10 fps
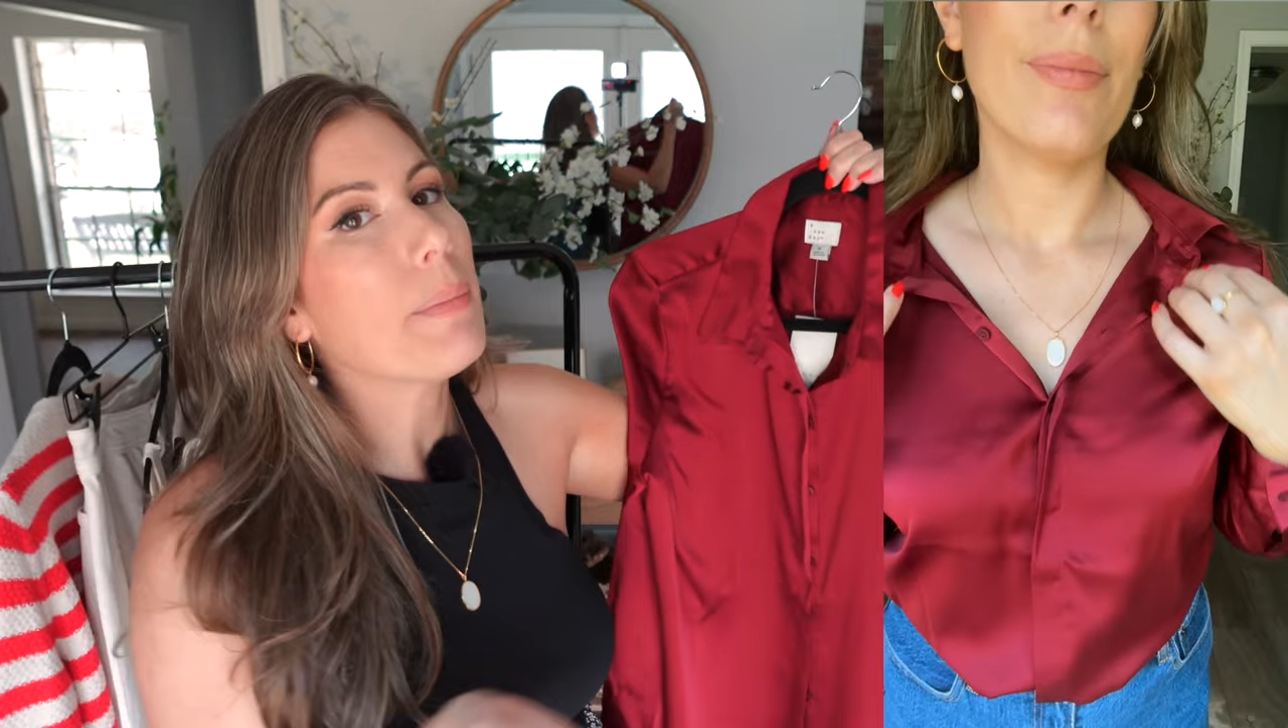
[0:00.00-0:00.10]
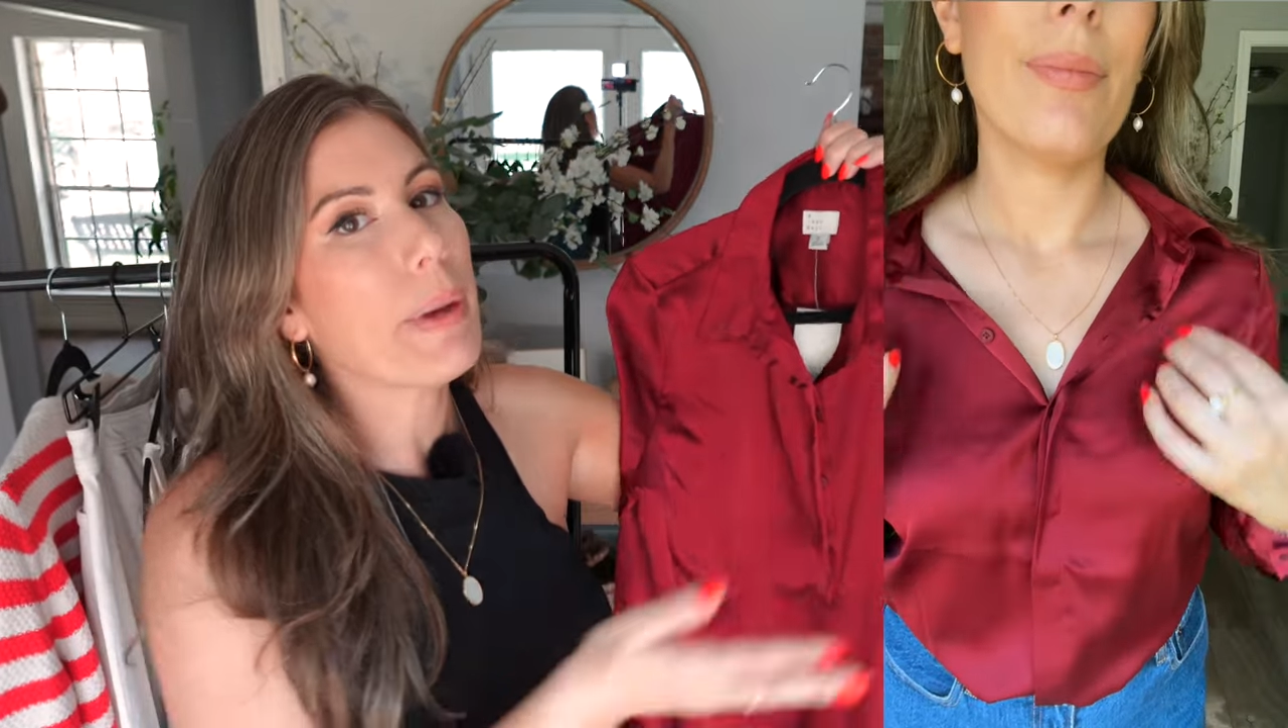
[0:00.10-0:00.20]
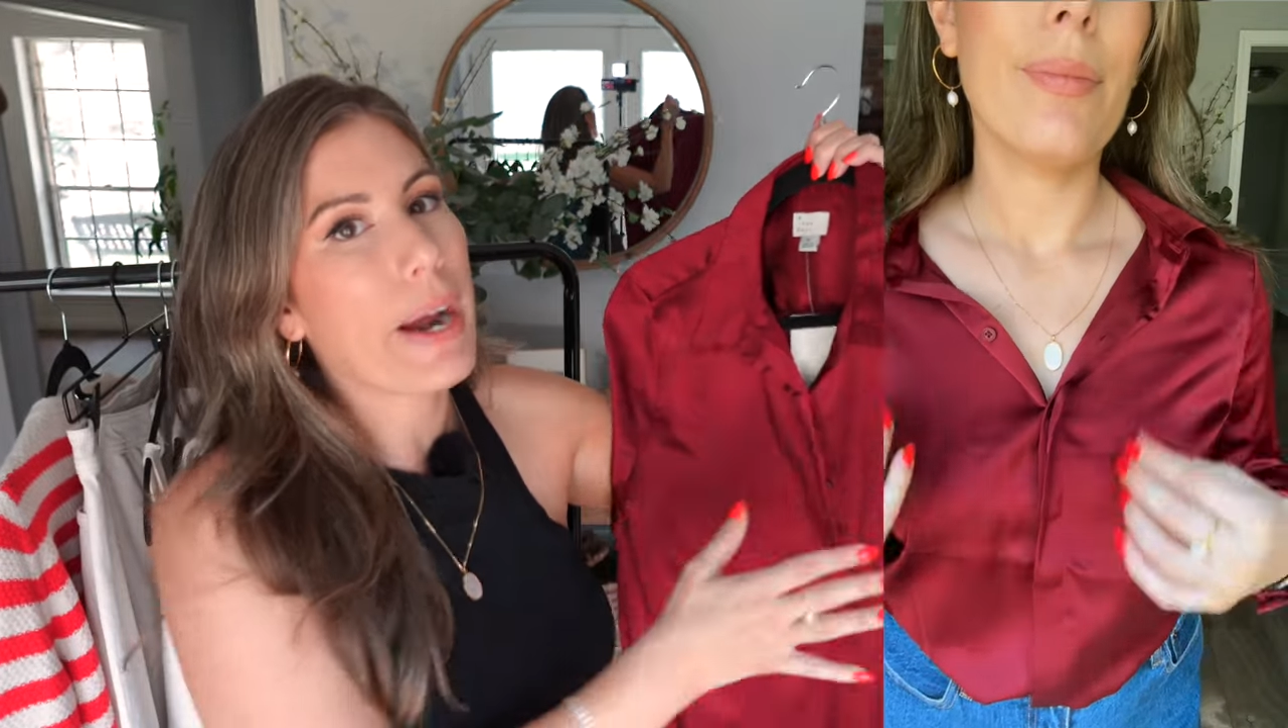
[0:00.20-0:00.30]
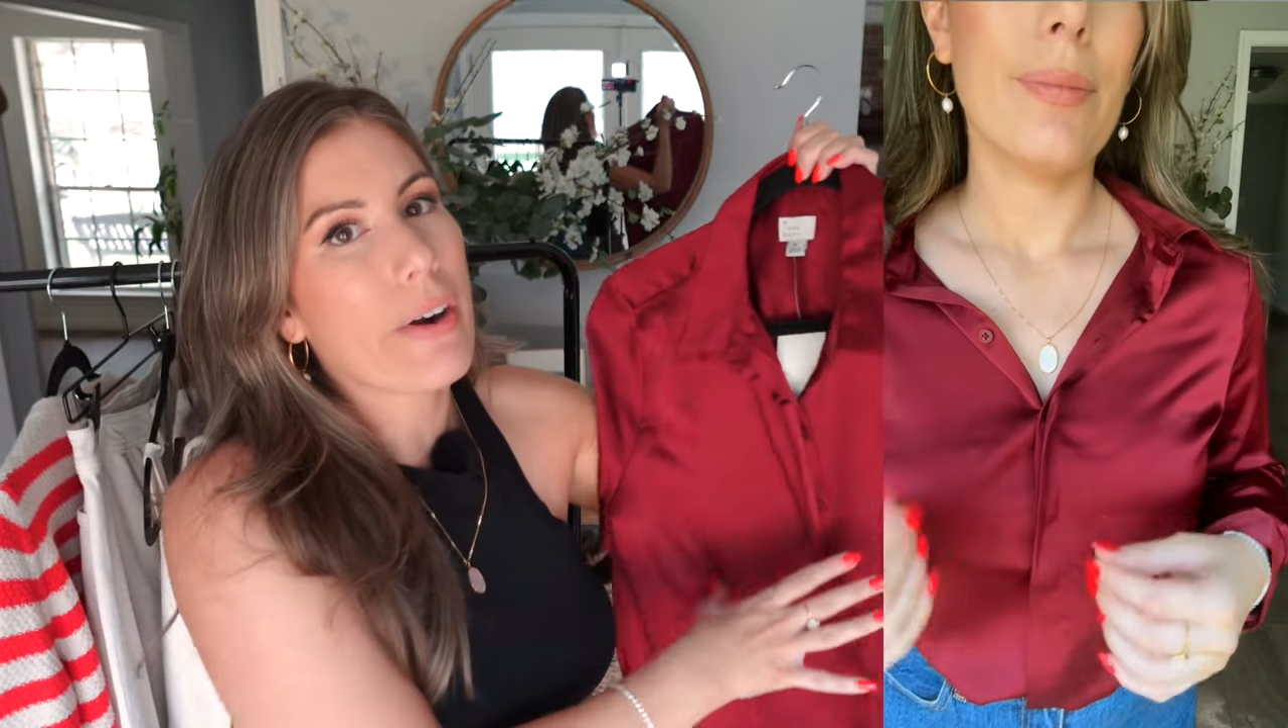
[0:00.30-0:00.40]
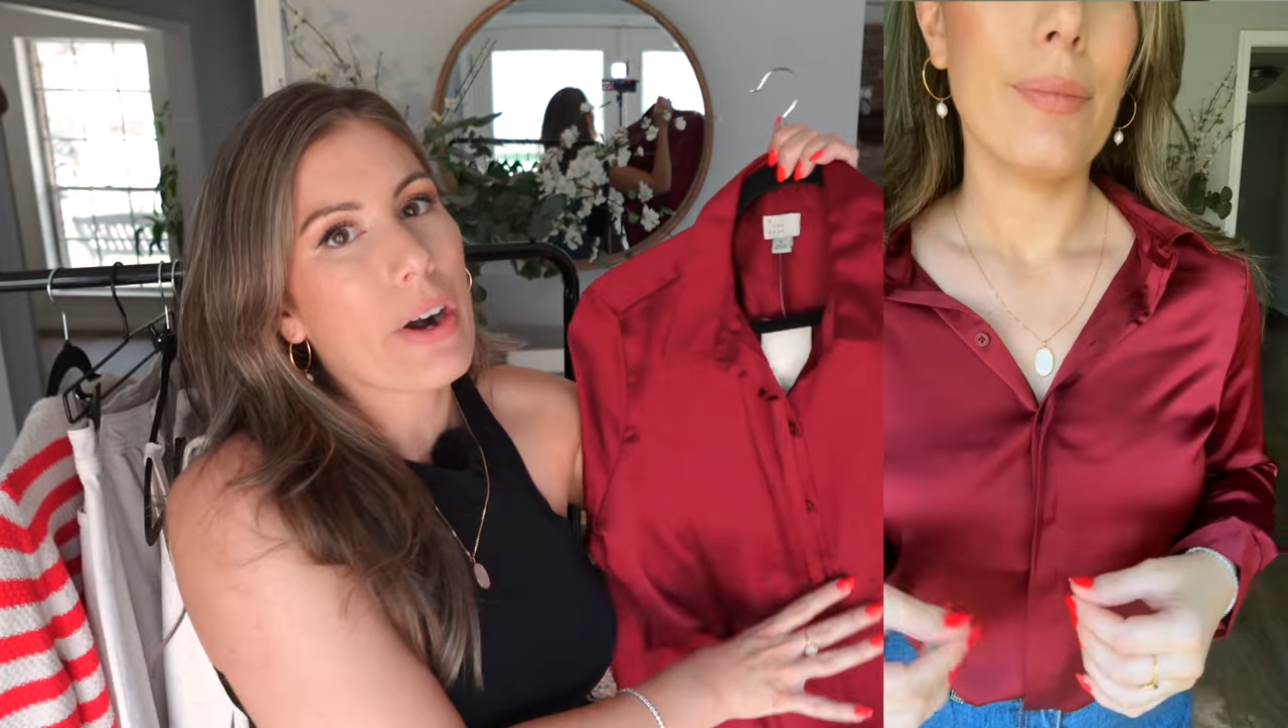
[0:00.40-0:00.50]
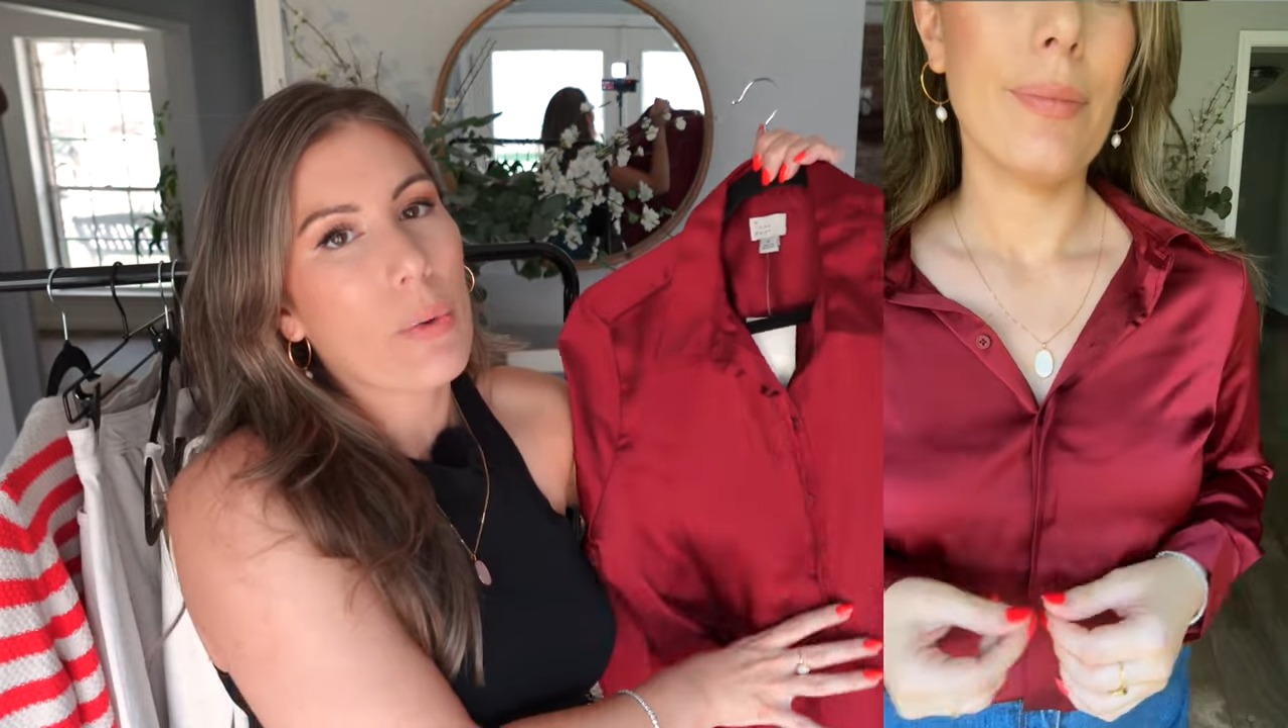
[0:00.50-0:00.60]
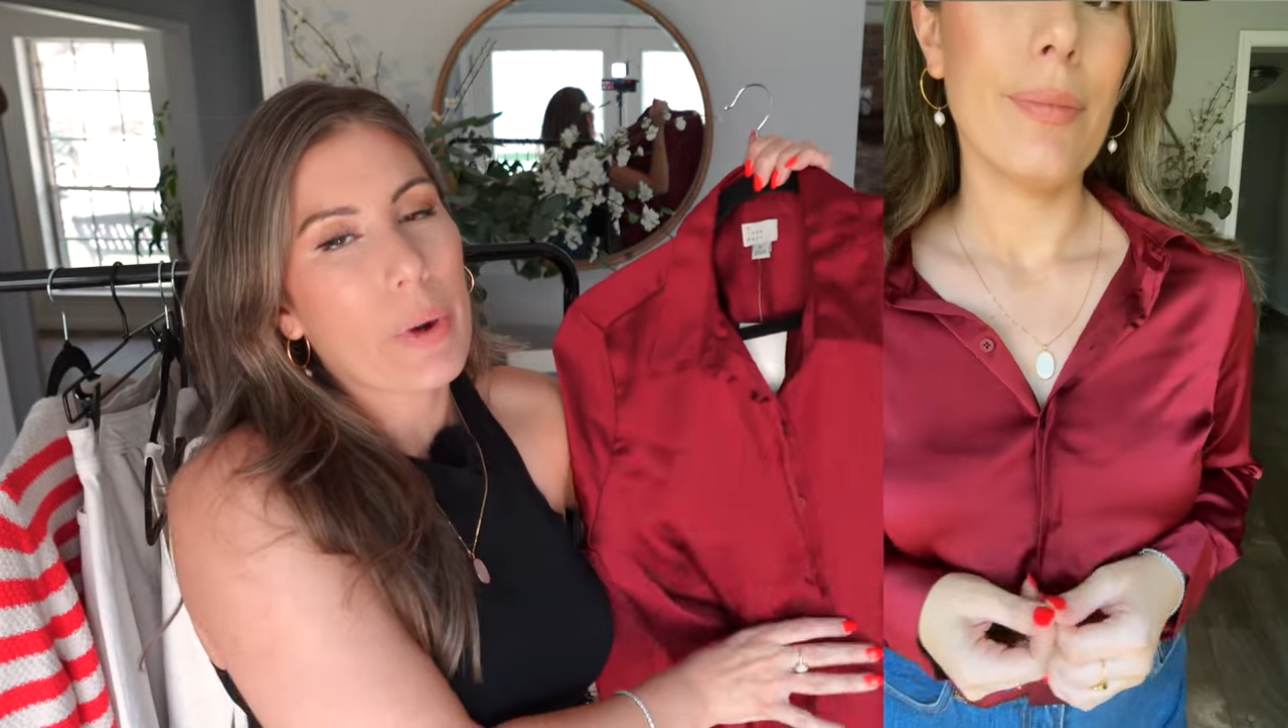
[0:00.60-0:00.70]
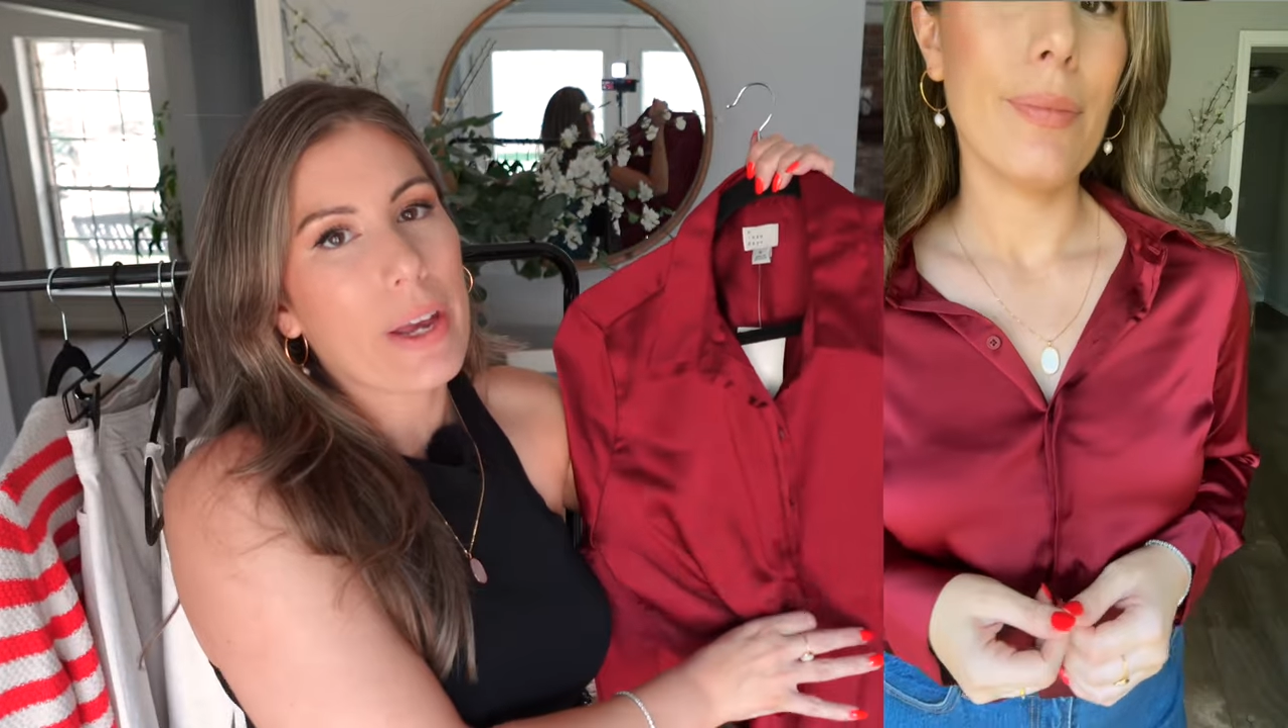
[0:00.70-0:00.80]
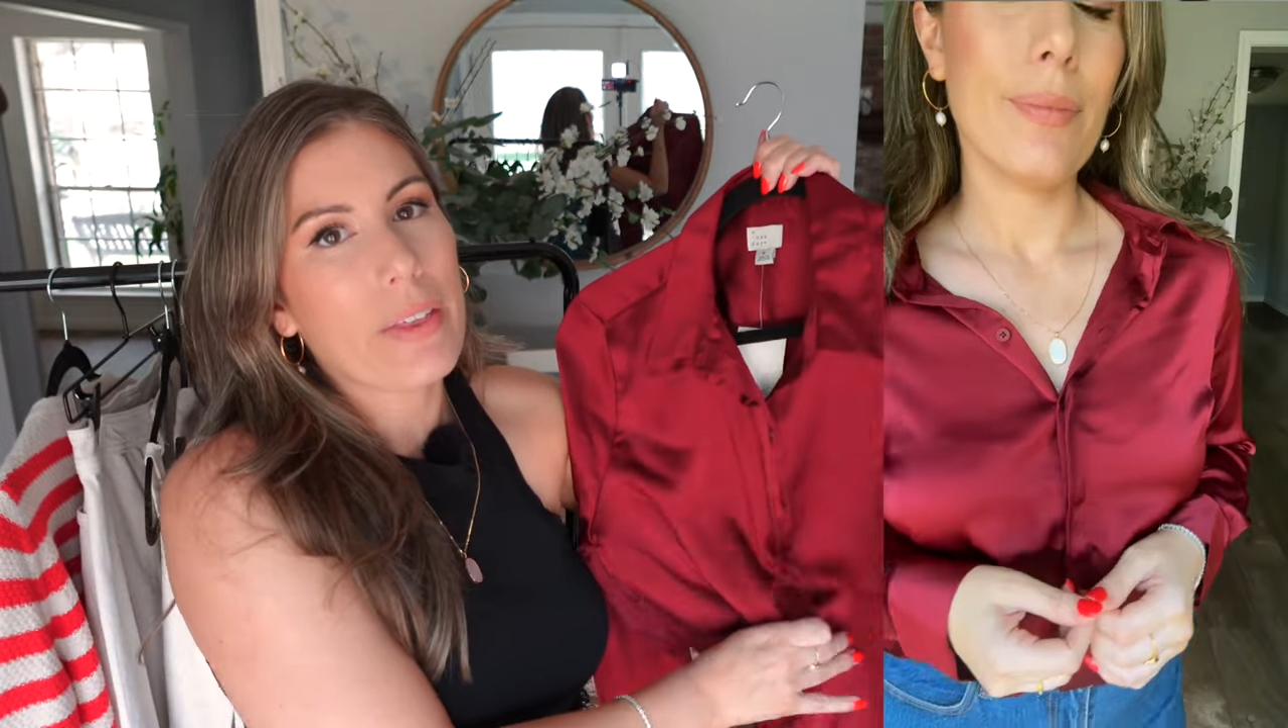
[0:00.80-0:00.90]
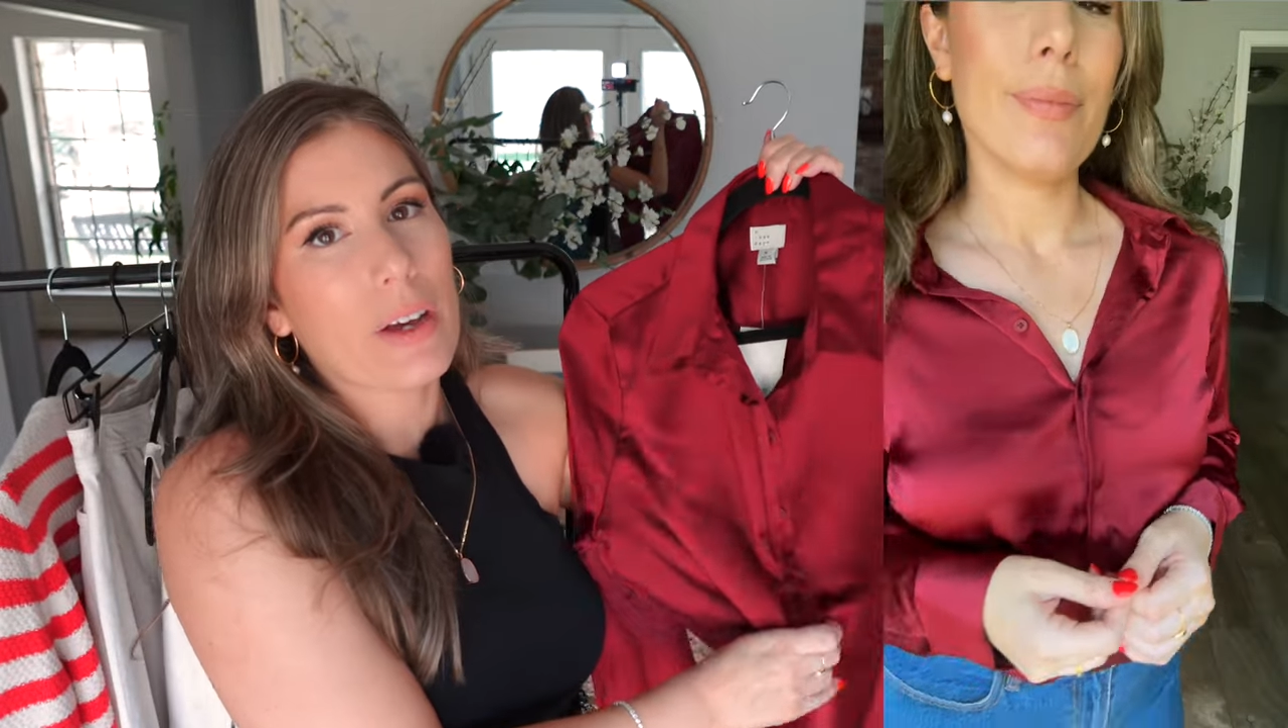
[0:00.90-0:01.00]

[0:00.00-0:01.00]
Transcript: pair it with